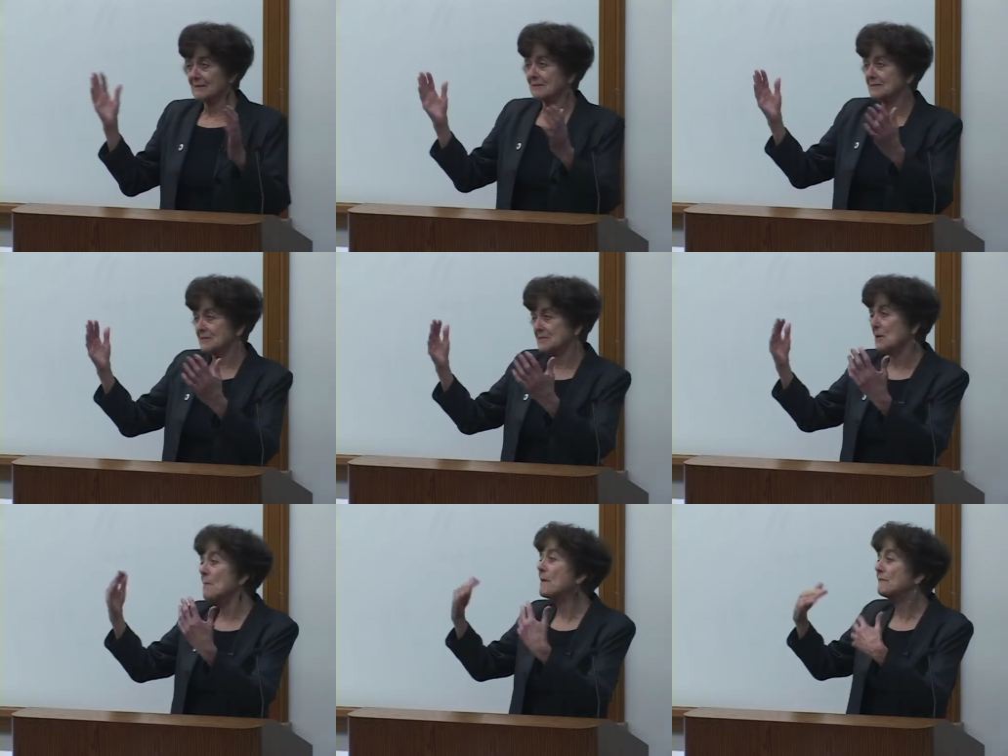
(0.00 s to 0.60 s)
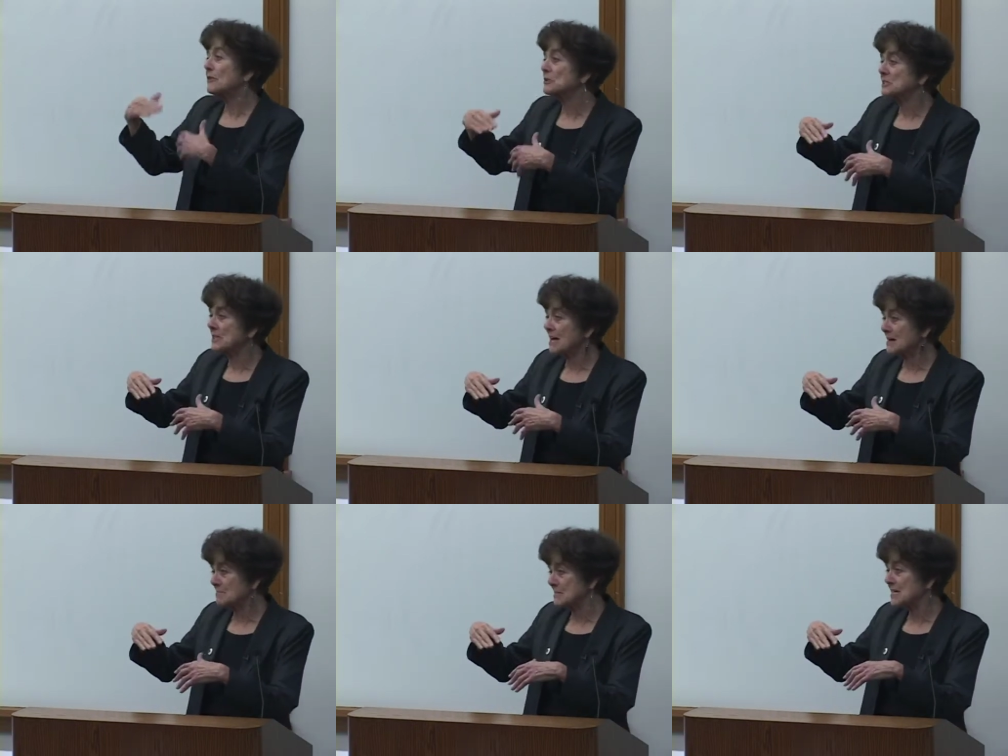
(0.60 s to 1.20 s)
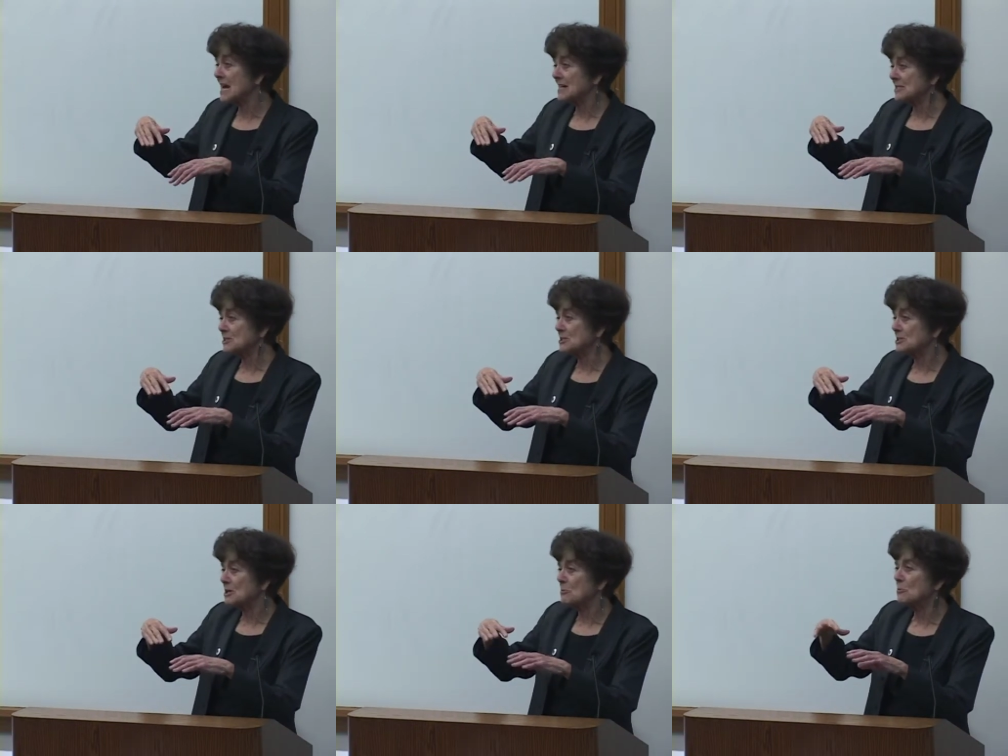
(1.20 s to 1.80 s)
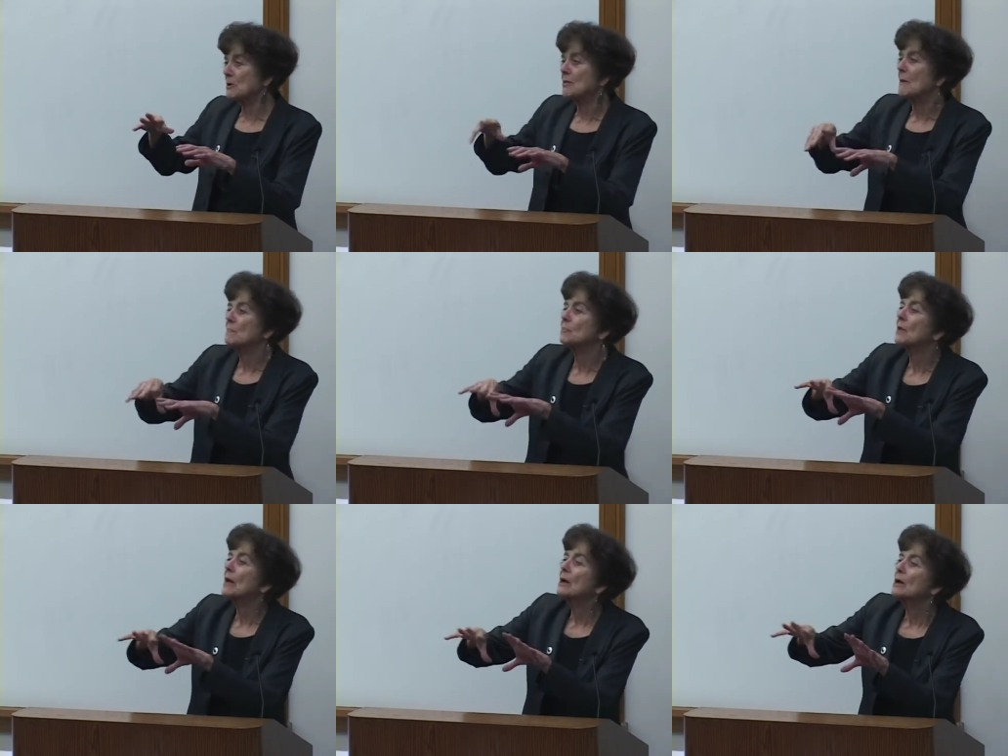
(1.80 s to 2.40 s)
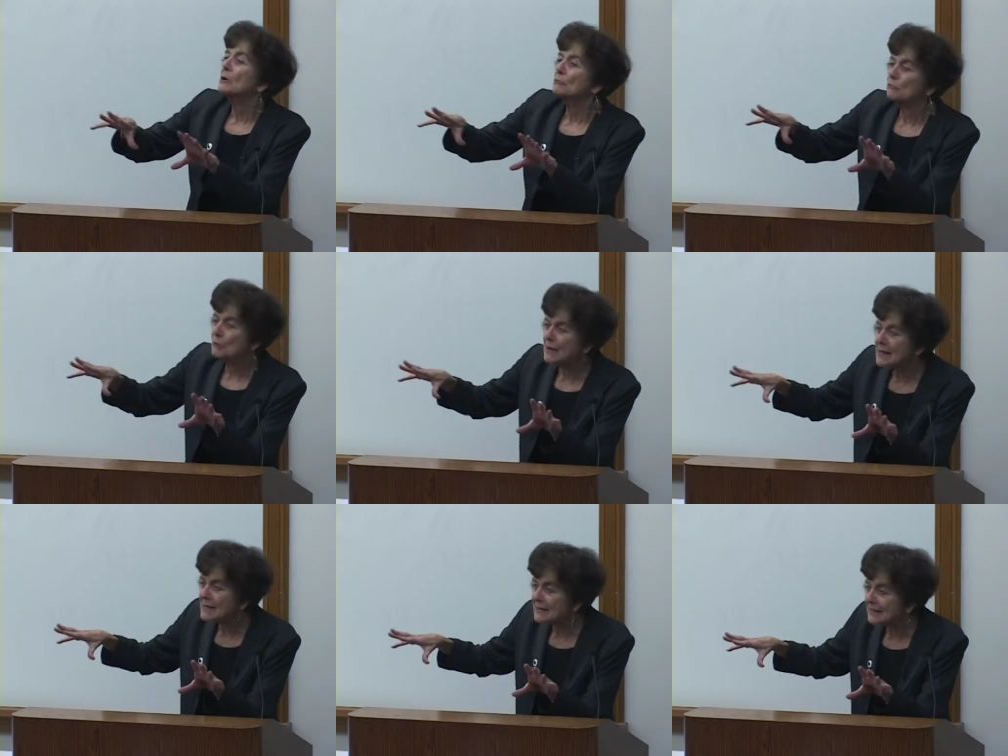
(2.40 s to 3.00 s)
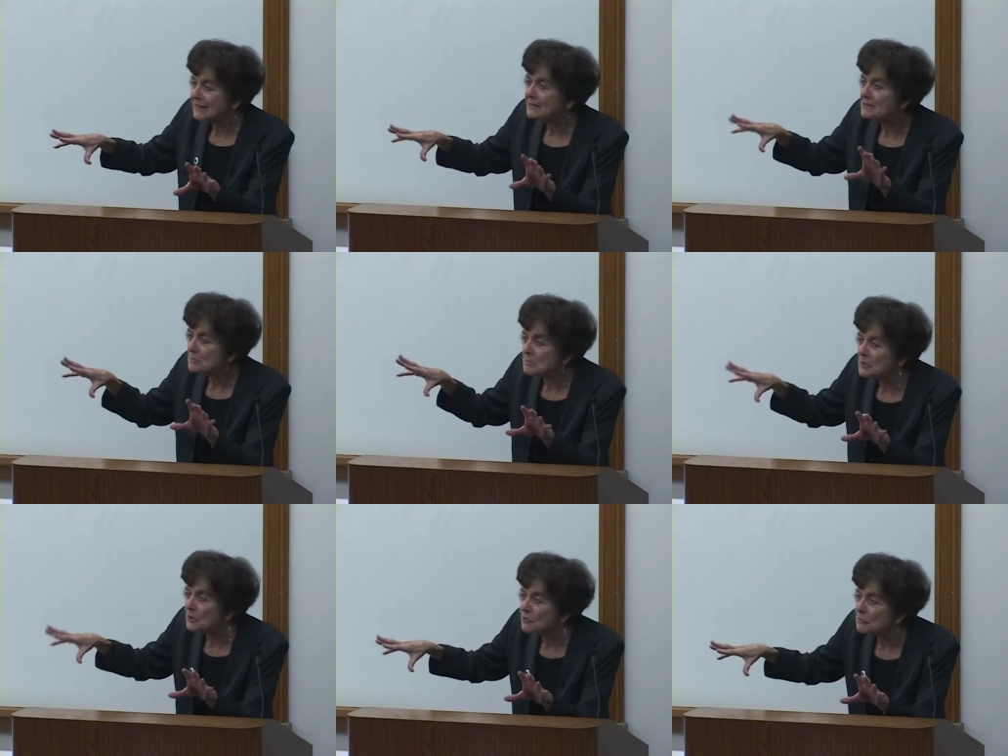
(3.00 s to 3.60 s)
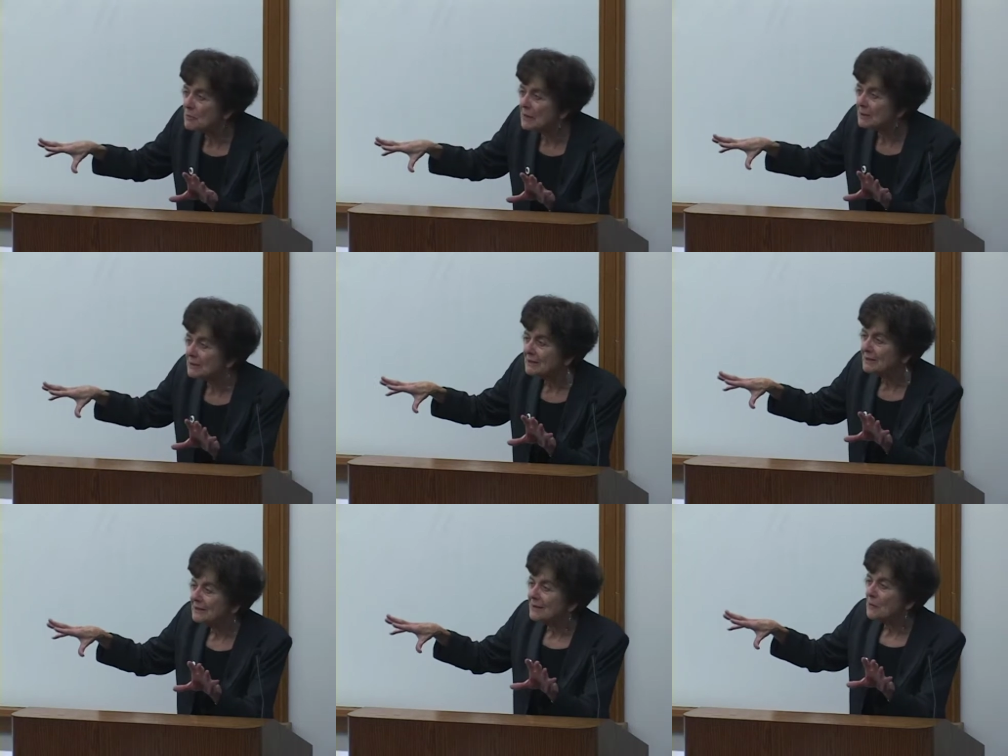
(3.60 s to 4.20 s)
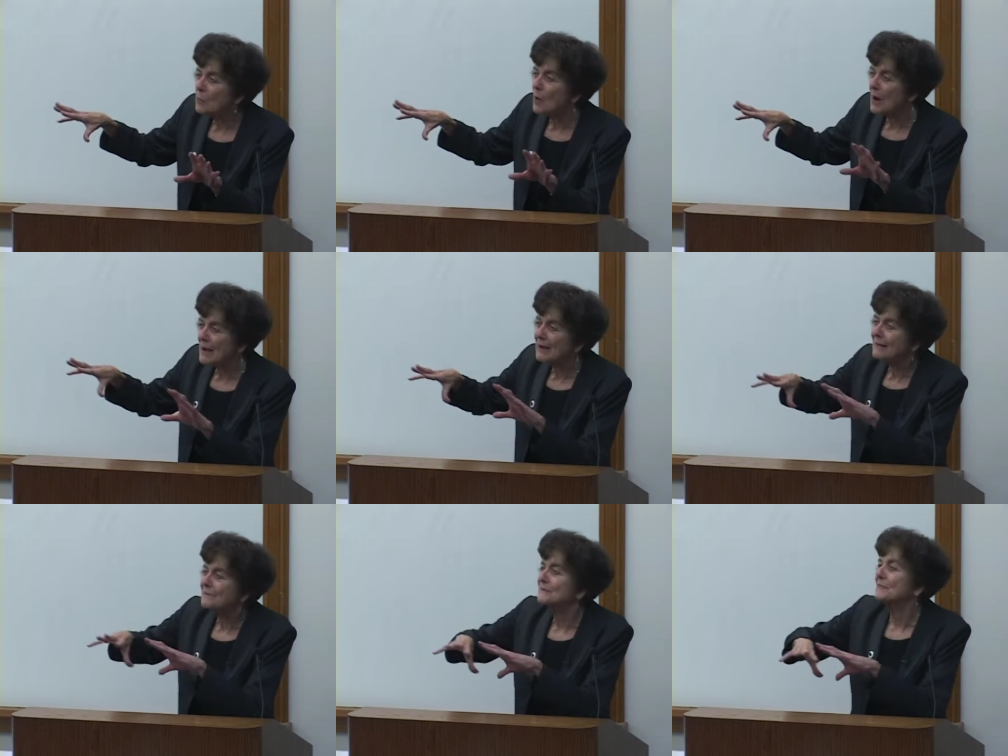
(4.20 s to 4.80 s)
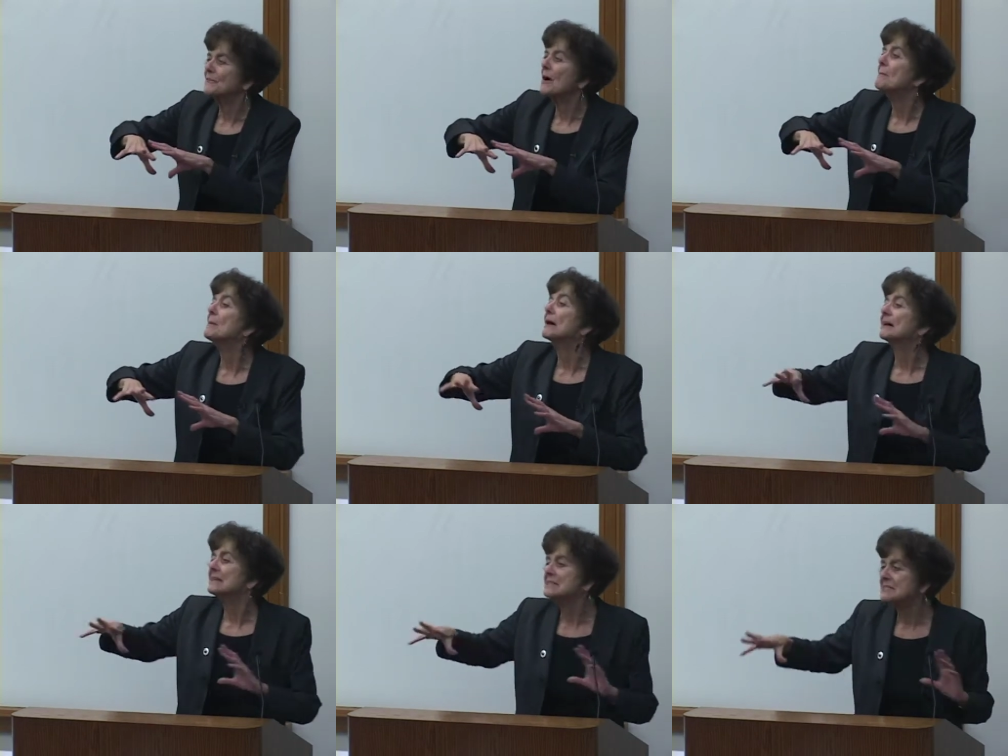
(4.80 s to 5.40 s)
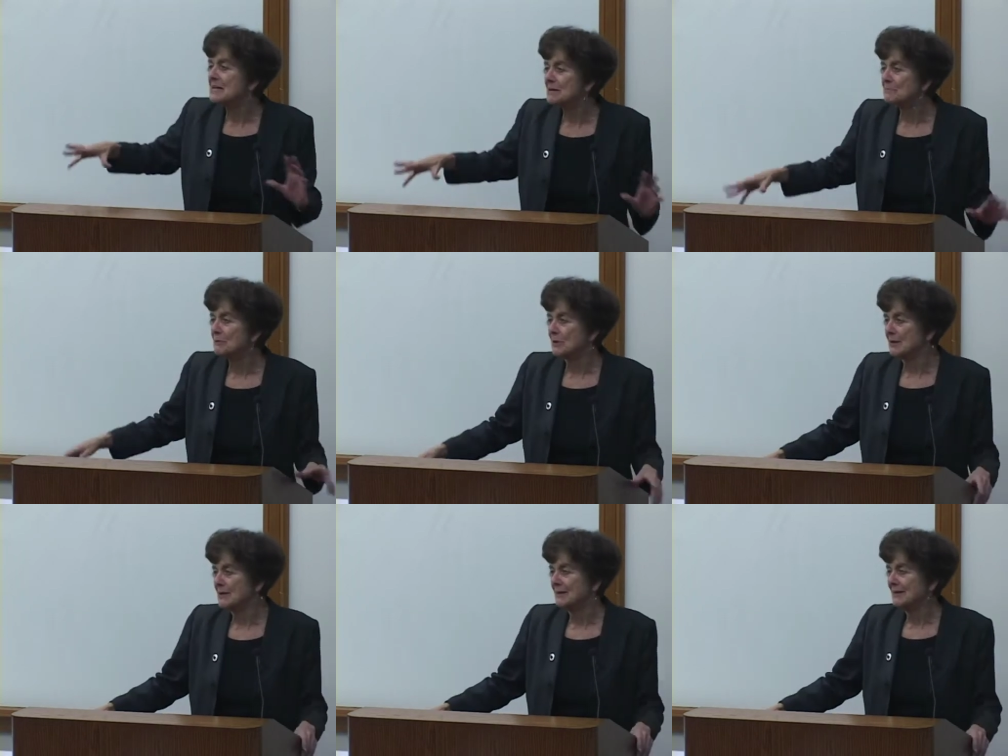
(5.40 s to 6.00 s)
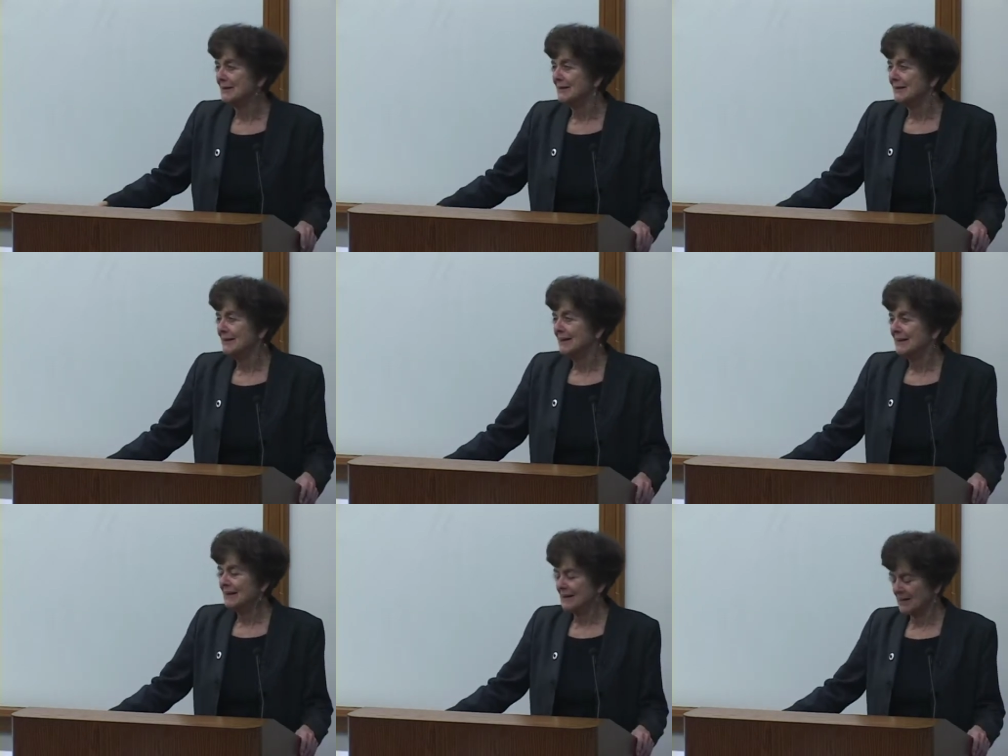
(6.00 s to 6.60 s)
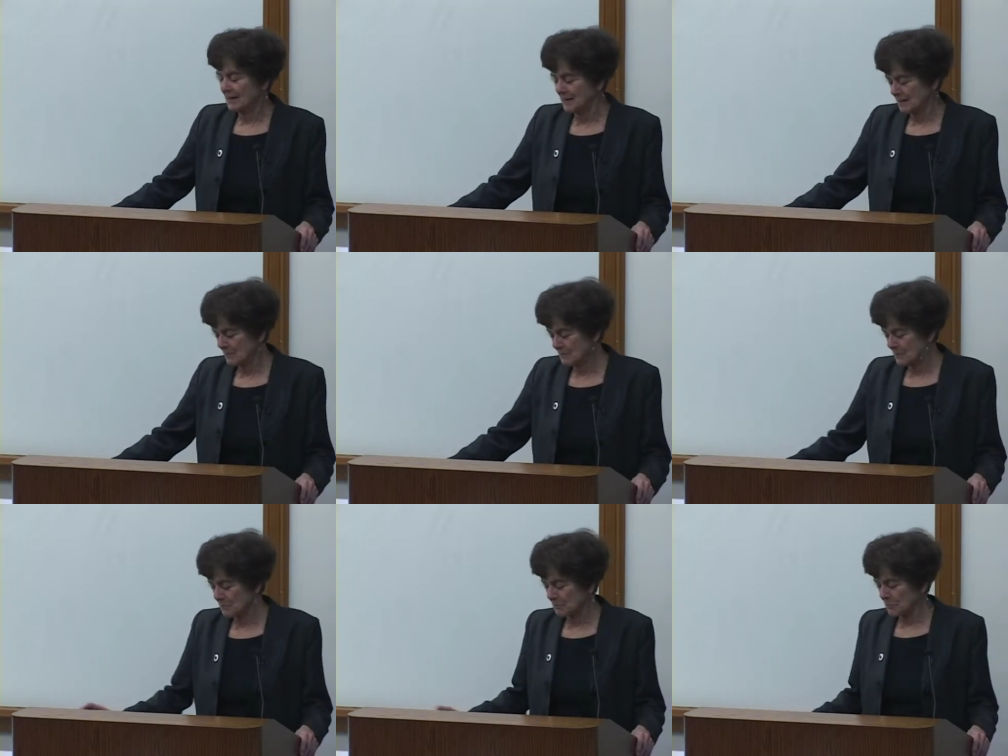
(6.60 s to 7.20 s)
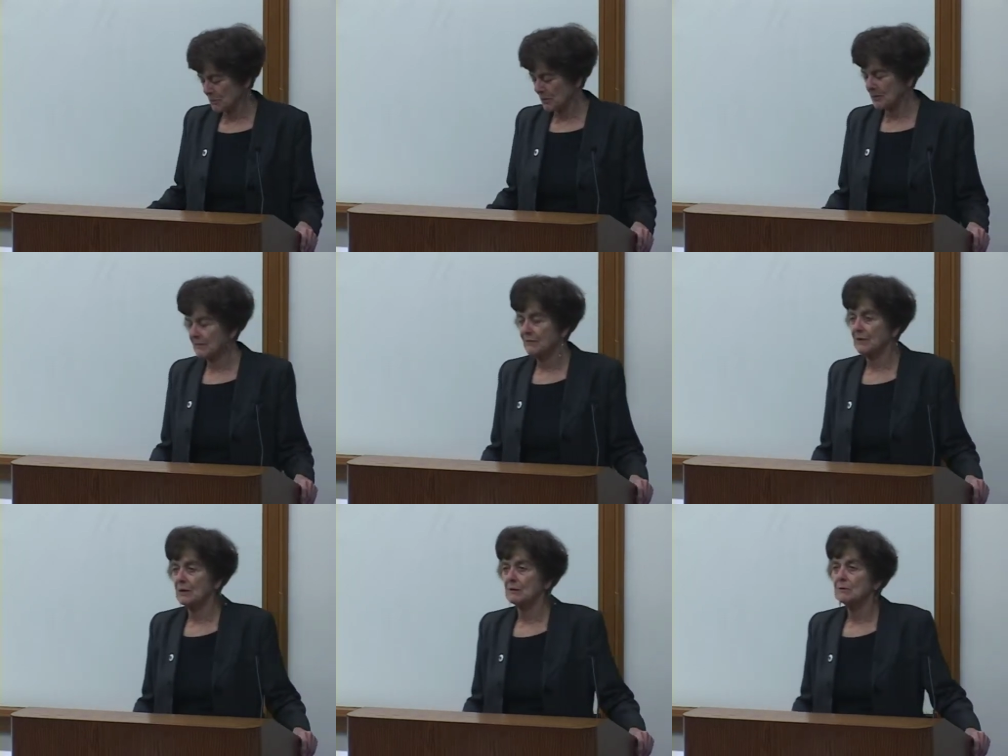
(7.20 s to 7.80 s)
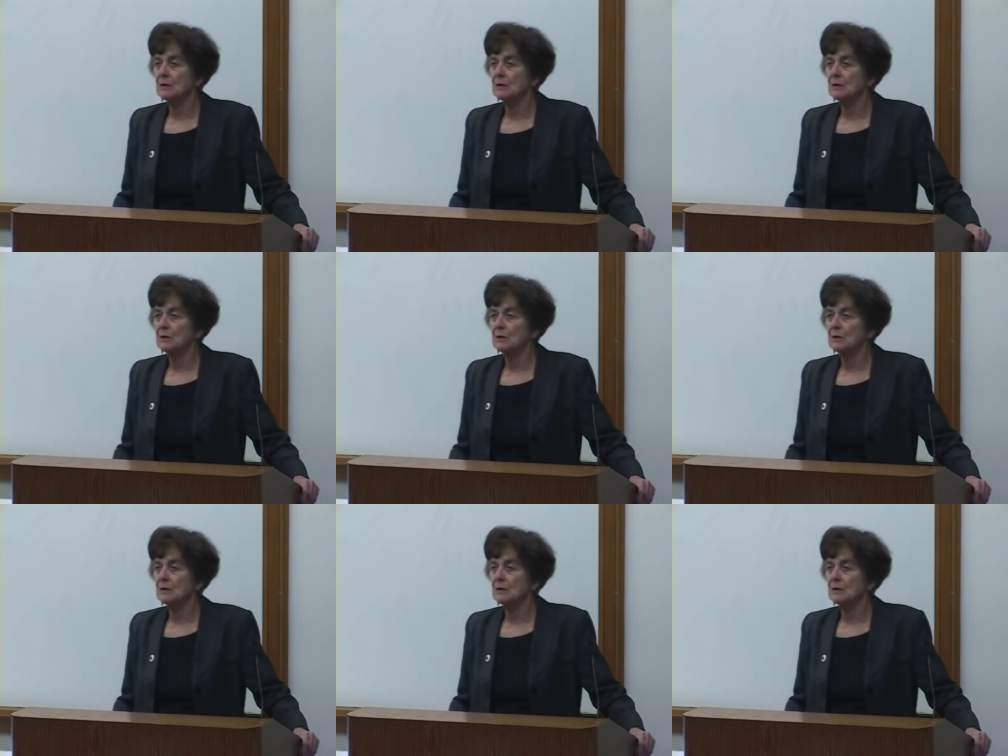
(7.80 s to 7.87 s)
so my first comment has to do with reading the movement what, from a contemporary uh, point of view.